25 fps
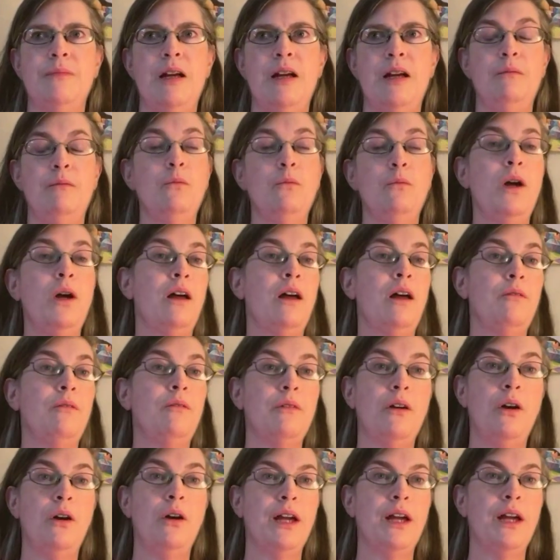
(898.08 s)
well,
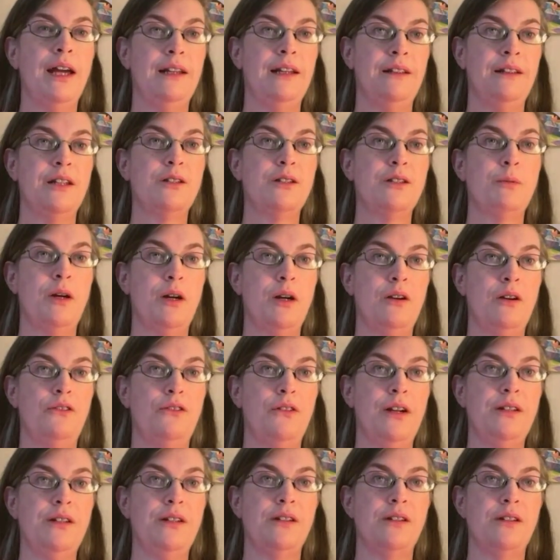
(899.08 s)
okay, let's
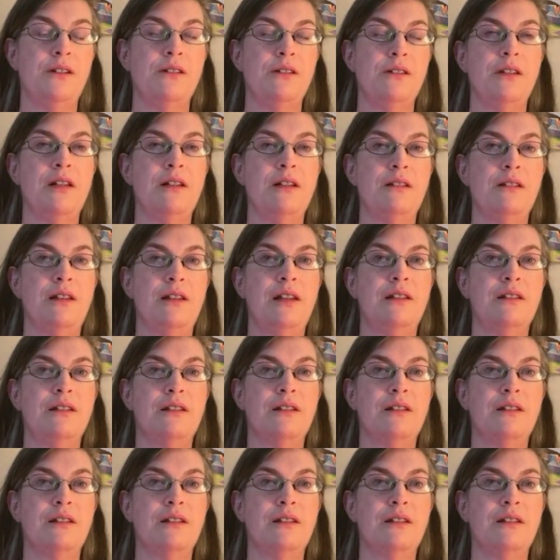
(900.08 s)
paraphrase this. Let's